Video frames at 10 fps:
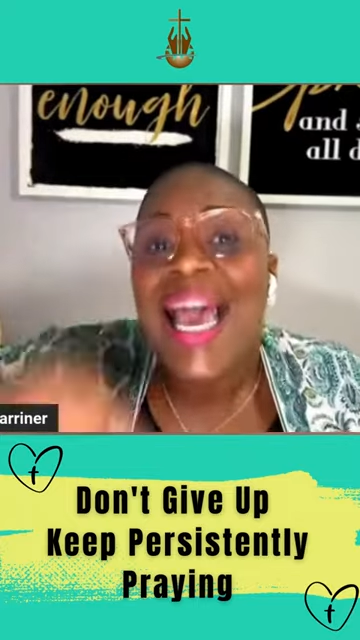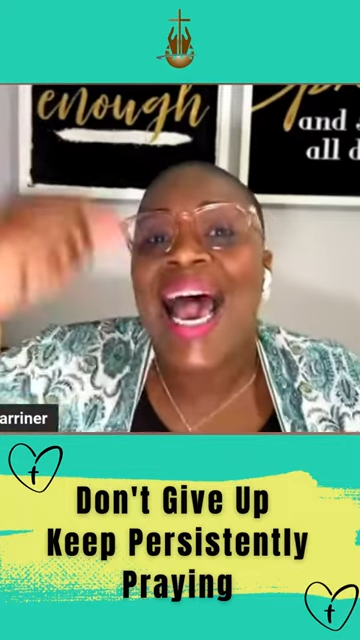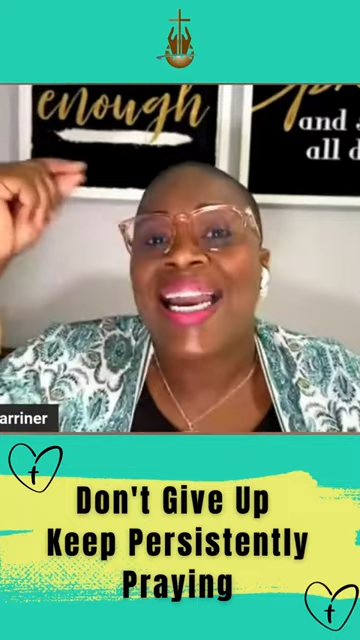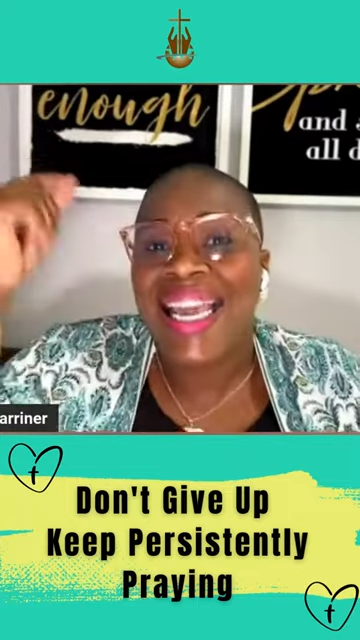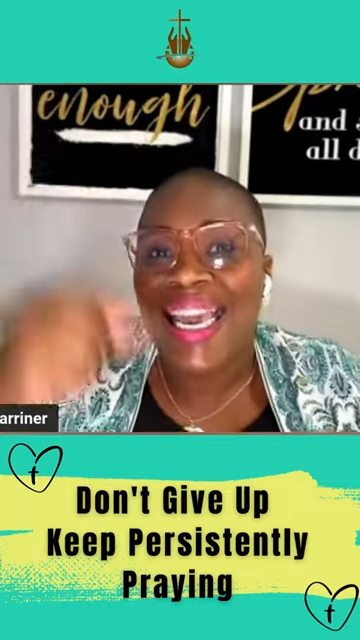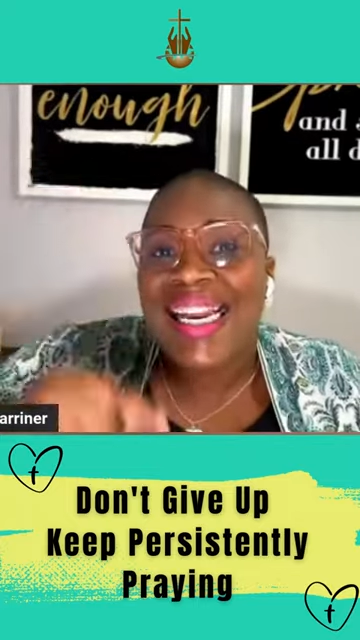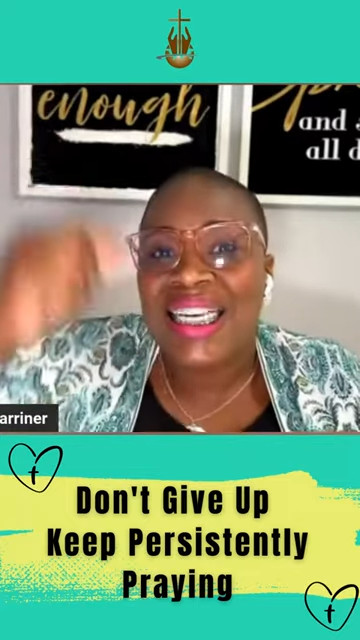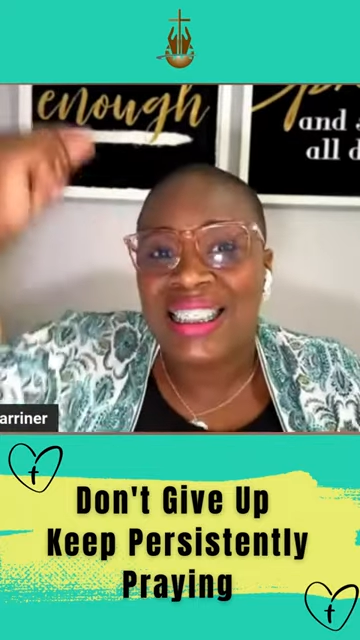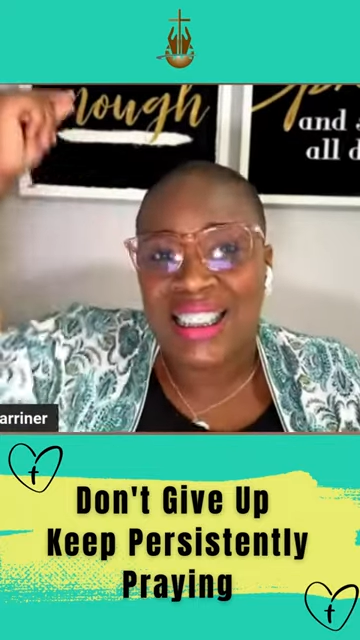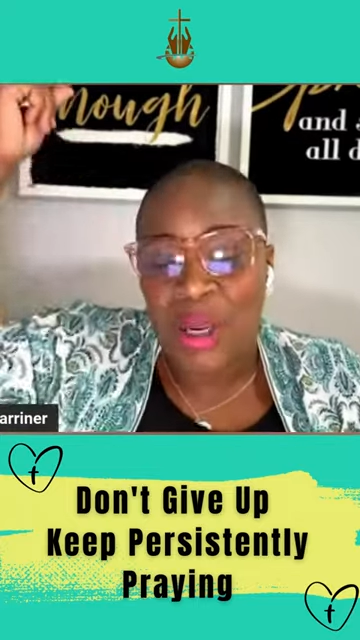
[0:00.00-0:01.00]
And it
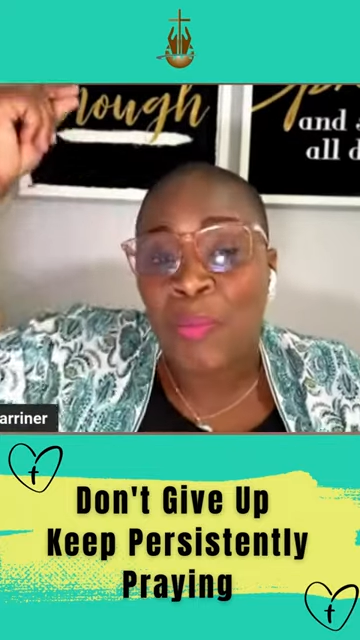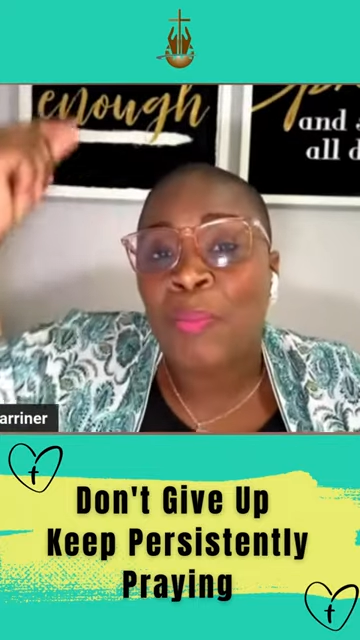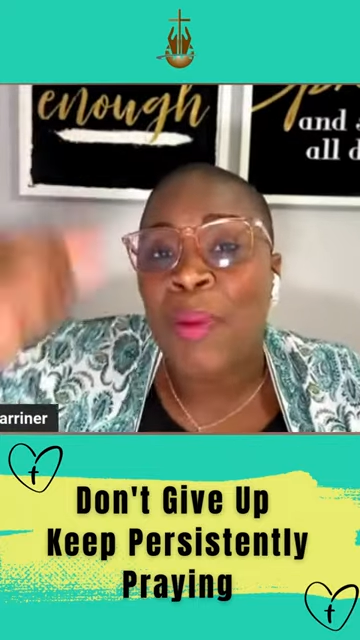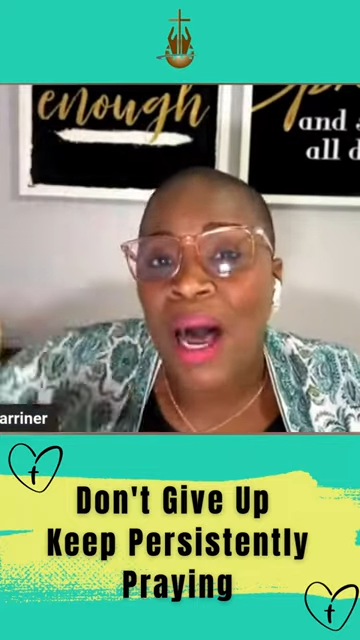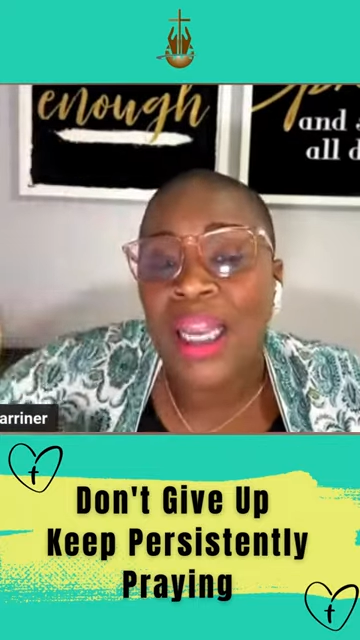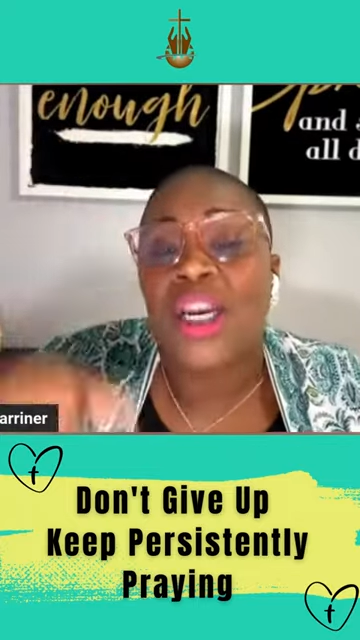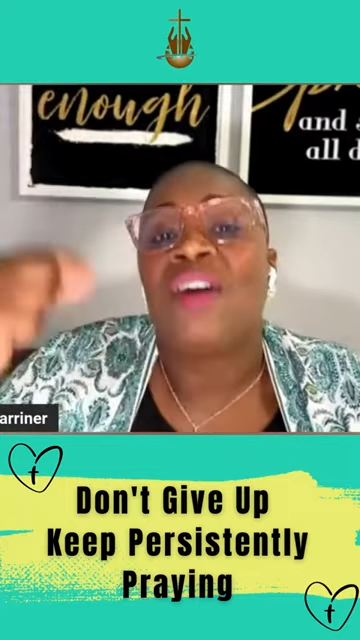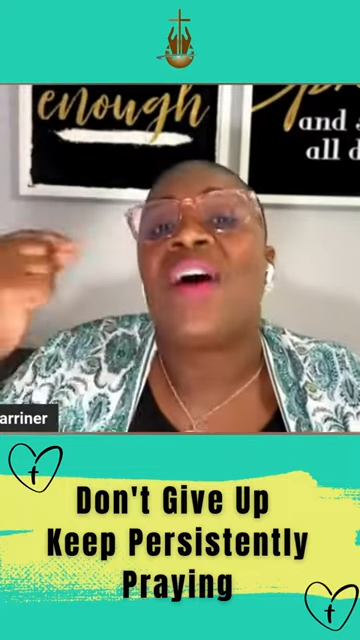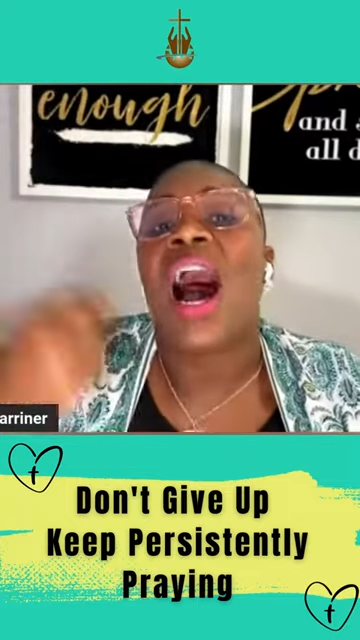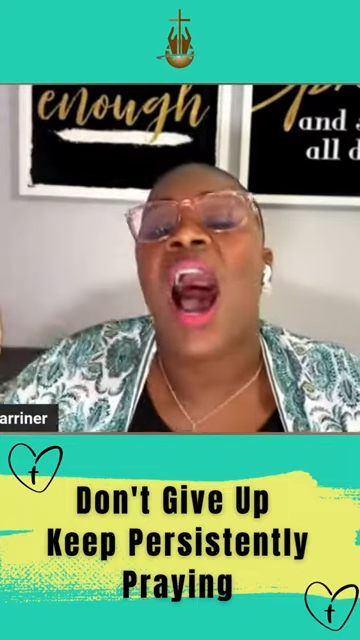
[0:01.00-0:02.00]
is symbolic
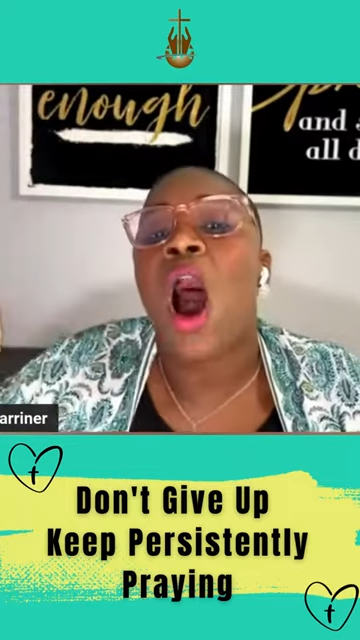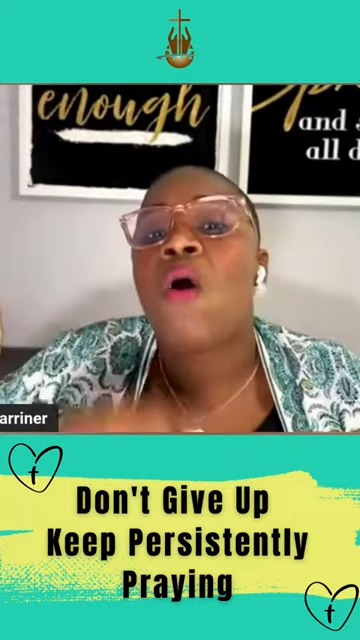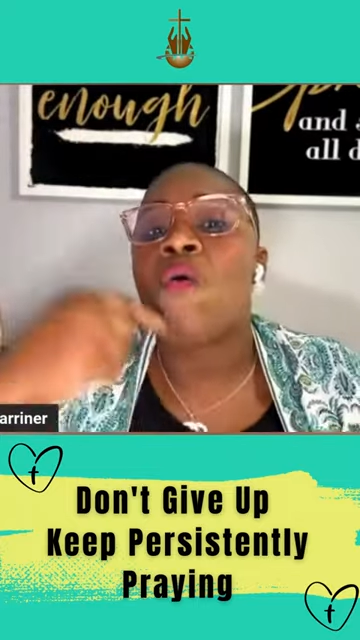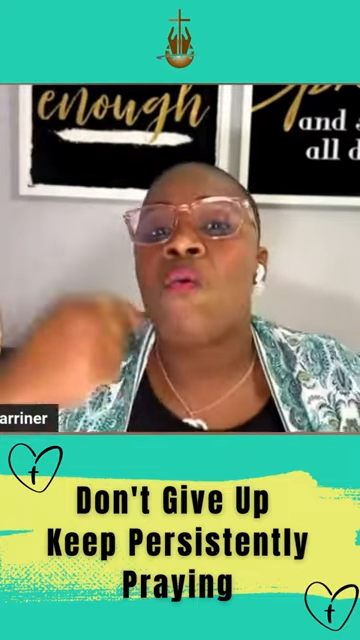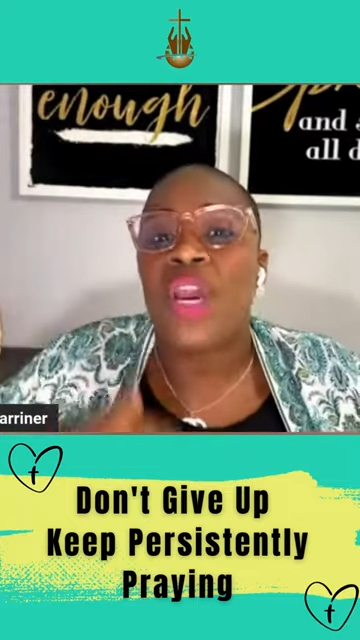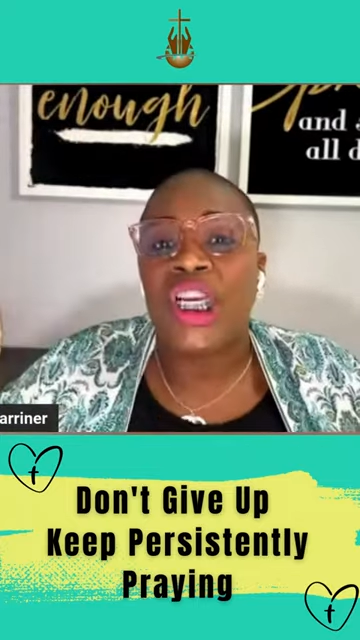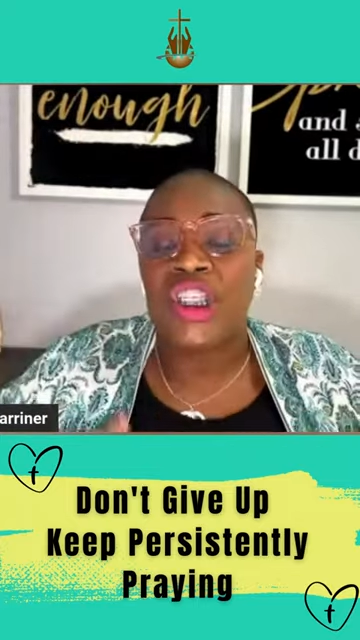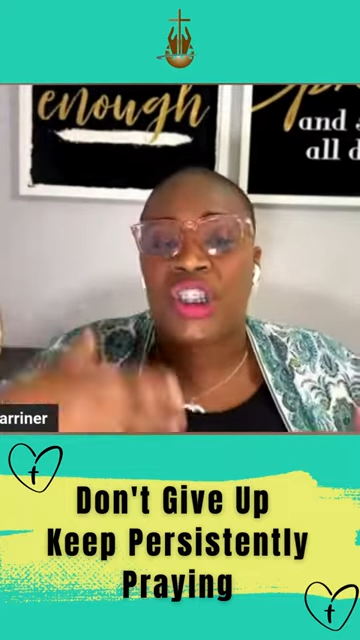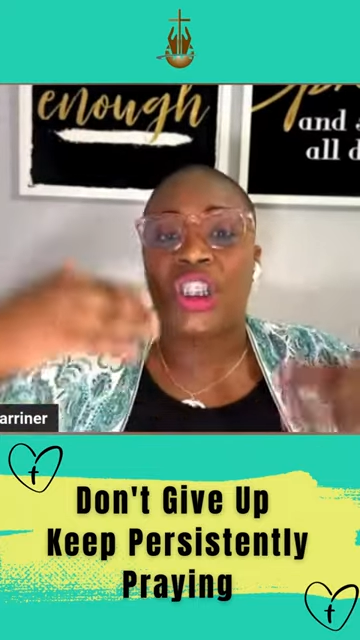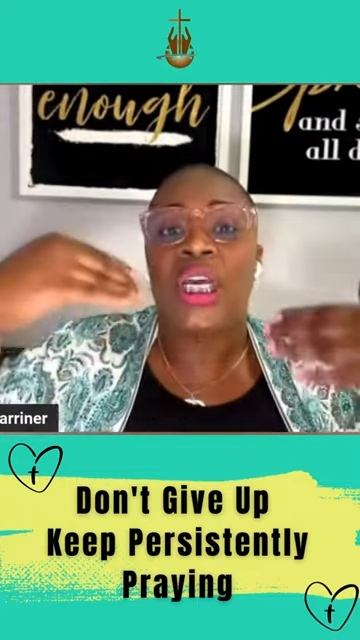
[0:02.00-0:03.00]
of how we
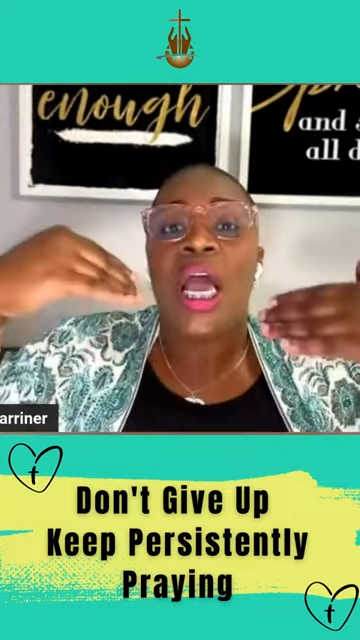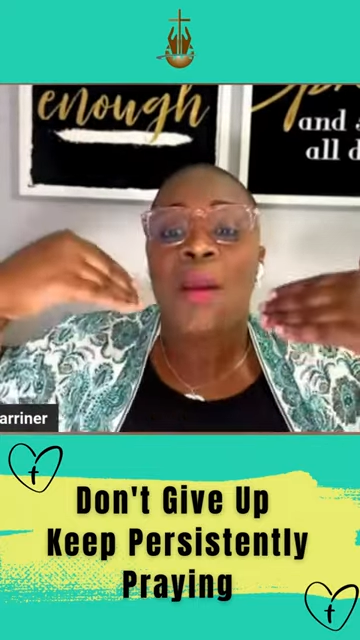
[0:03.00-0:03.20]
should